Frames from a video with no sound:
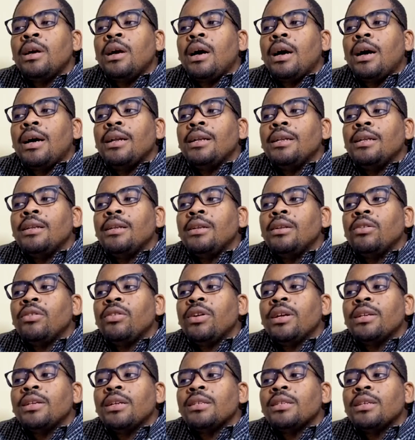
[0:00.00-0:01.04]
and
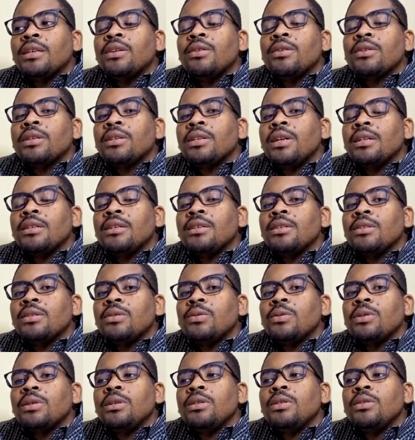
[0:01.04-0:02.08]
create a security that is
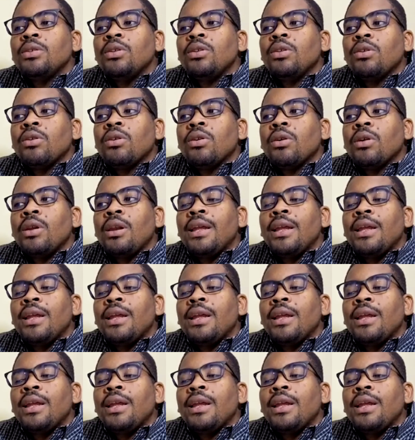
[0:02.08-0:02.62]
suited to your